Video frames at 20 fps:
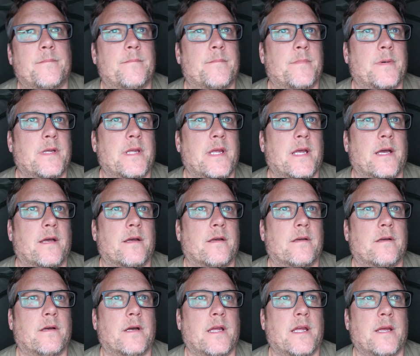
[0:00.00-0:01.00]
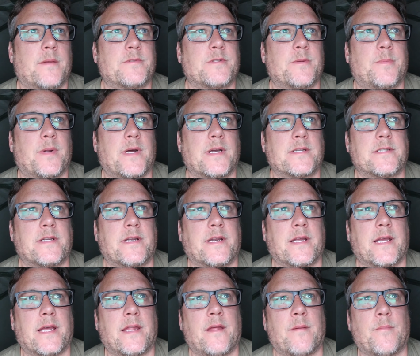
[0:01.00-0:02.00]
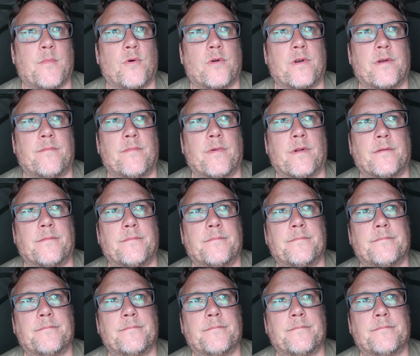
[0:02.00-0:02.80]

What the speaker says: But yeah, I am surprised I didn't get that morning run.